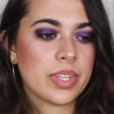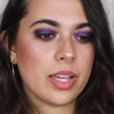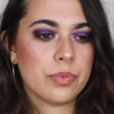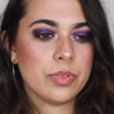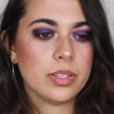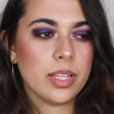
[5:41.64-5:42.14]

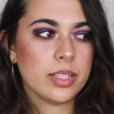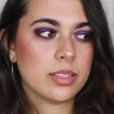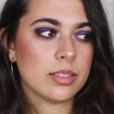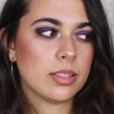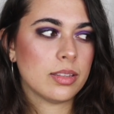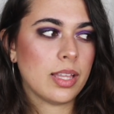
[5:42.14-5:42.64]
I feel
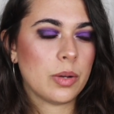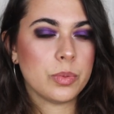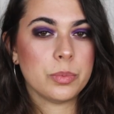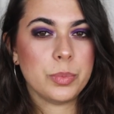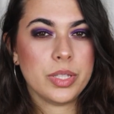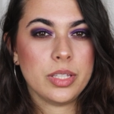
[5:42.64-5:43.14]
like that
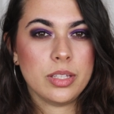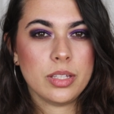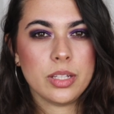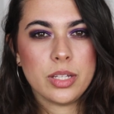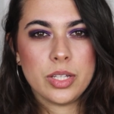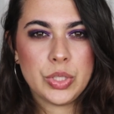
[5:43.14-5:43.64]
will be
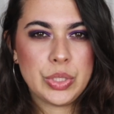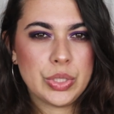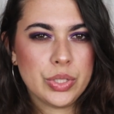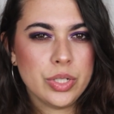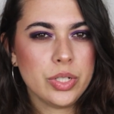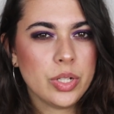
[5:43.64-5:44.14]
a
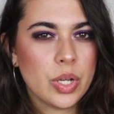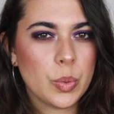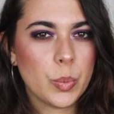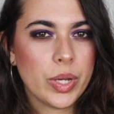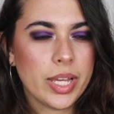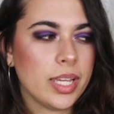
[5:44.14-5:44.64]
good
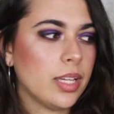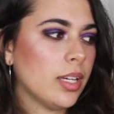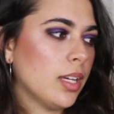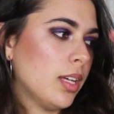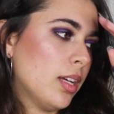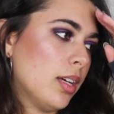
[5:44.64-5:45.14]
way.
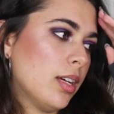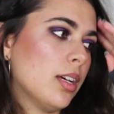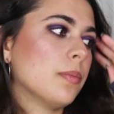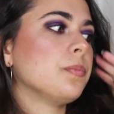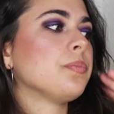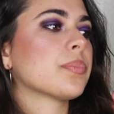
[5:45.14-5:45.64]

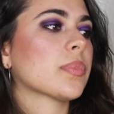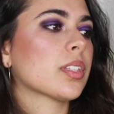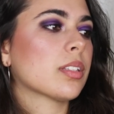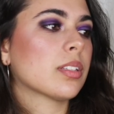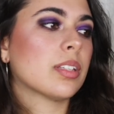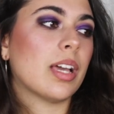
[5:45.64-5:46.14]

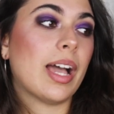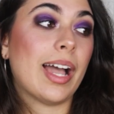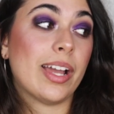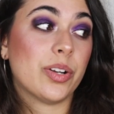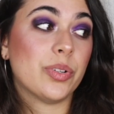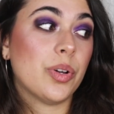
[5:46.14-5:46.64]

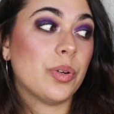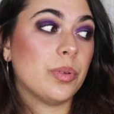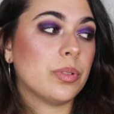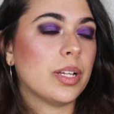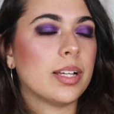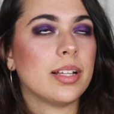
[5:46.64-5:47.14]
I don't
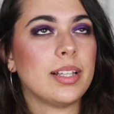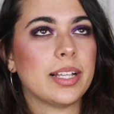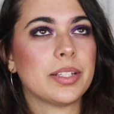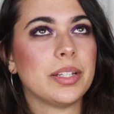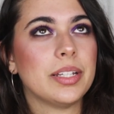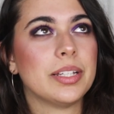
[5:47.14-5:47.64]
know,
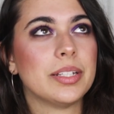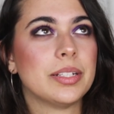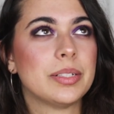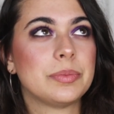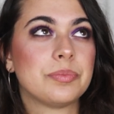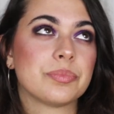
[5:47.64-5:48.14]
like
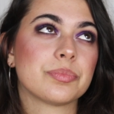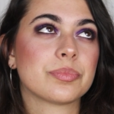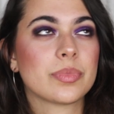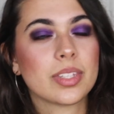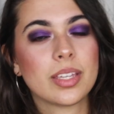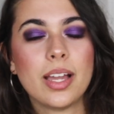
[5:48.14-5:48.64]

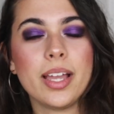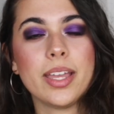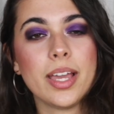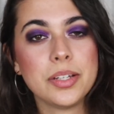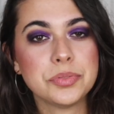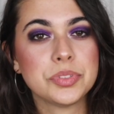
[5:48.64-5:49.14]
I
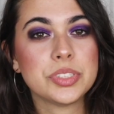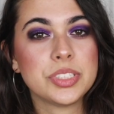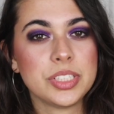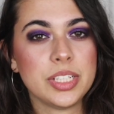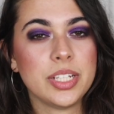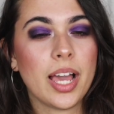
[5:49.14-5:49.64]
have to
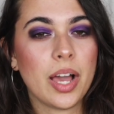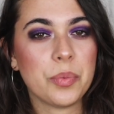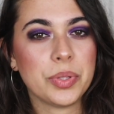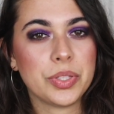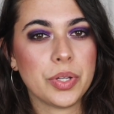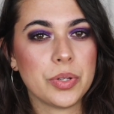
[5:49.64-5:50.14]
see
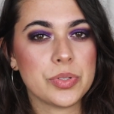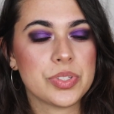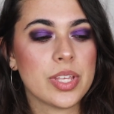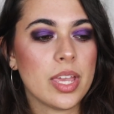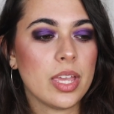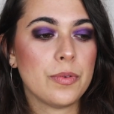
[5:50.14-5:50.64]
how it
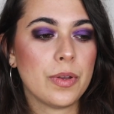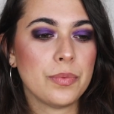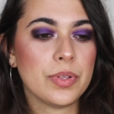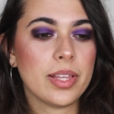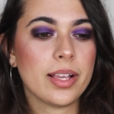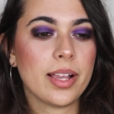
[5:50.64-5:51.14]
goes. If I
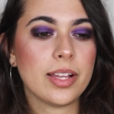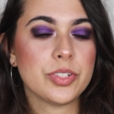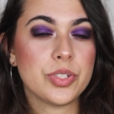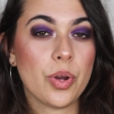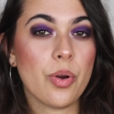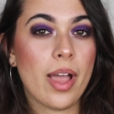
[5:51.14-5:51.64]
feel like I
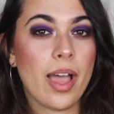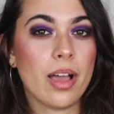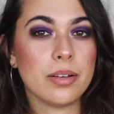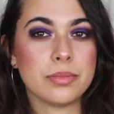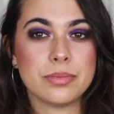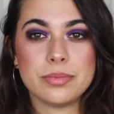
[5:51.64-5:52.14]
don't
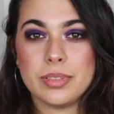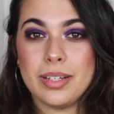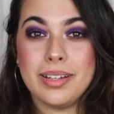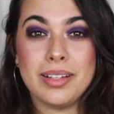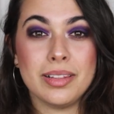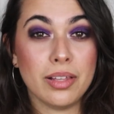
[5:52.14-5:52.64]
have
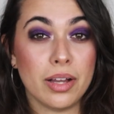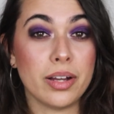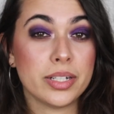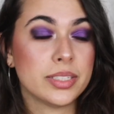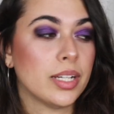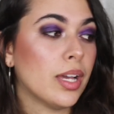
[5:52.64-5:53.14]
a
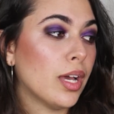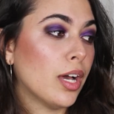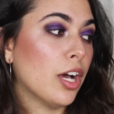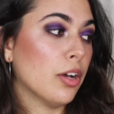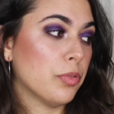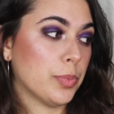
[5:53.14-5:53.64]
lot
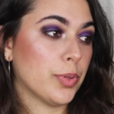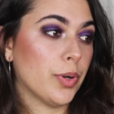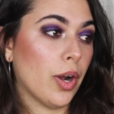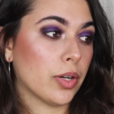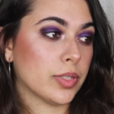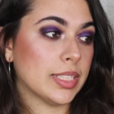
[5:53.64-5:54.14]
of
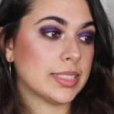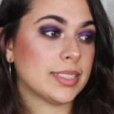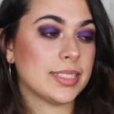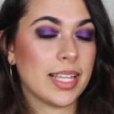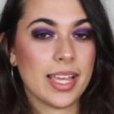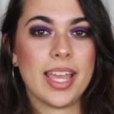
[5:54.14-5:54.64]

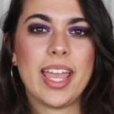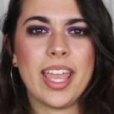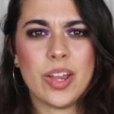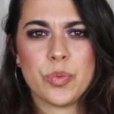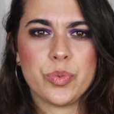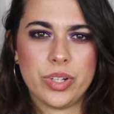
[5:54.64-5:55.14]
progress
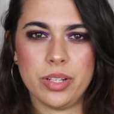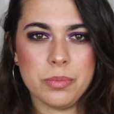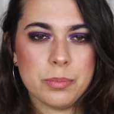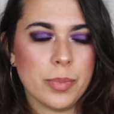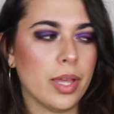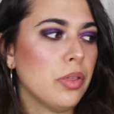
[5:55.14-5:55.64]
every
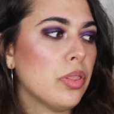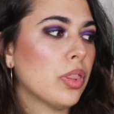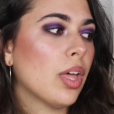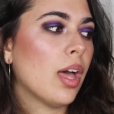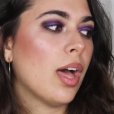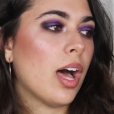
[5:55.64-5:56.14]

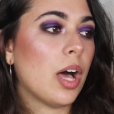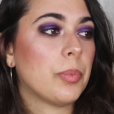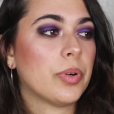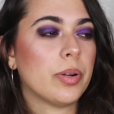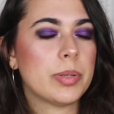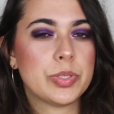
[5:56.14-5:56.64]
month, I'll
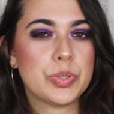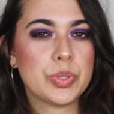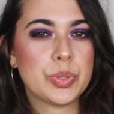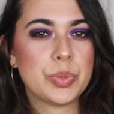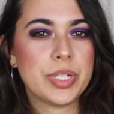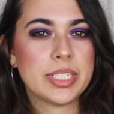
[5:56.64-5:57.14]
probably
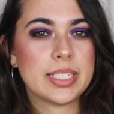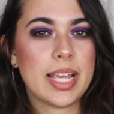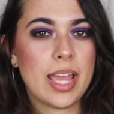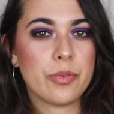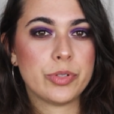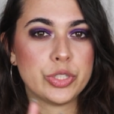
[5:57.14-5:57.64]
do it
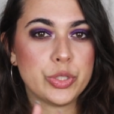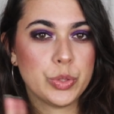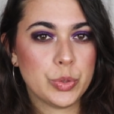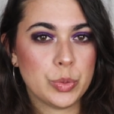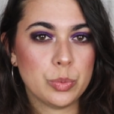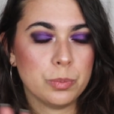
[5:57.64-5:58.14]
every
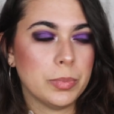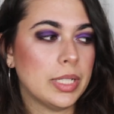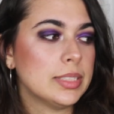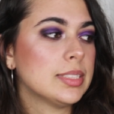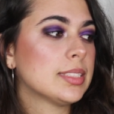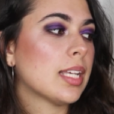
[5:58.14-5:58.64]
2
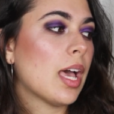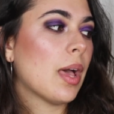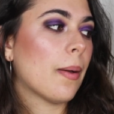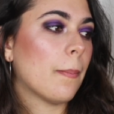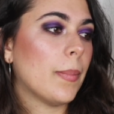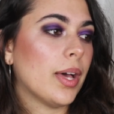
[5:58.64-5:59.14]
months,
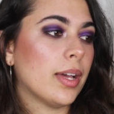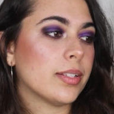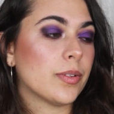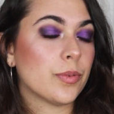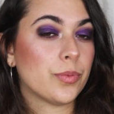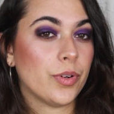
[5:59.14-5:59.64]

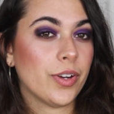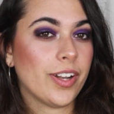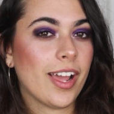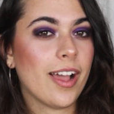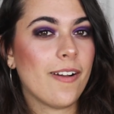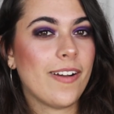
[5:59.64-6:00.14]
but for
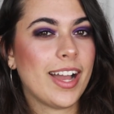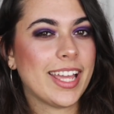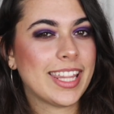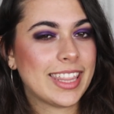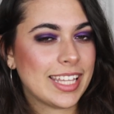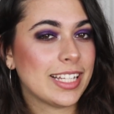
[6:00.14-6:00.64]
now I
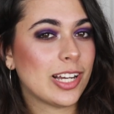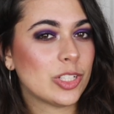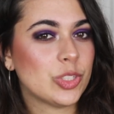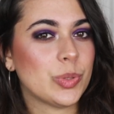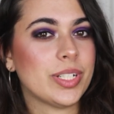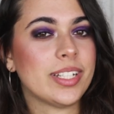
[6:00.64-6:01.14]
think
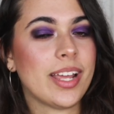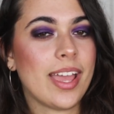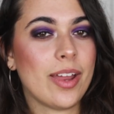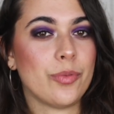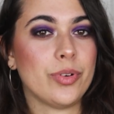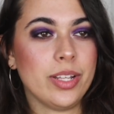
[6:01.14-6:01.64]
I'll do it
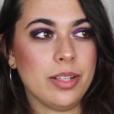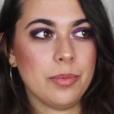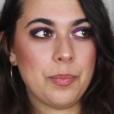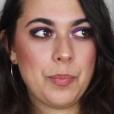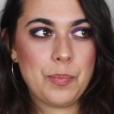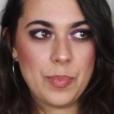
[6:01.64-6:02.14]
every
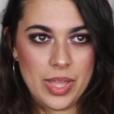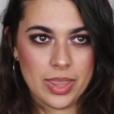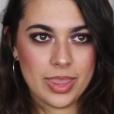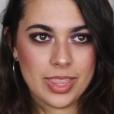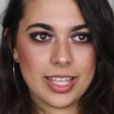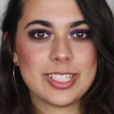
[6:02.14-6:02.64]

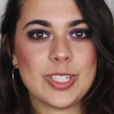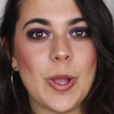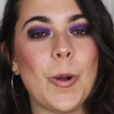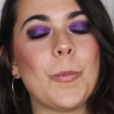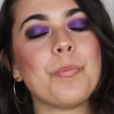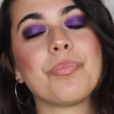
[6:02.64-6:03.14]
month.
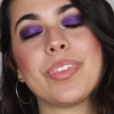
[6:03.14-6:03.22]
So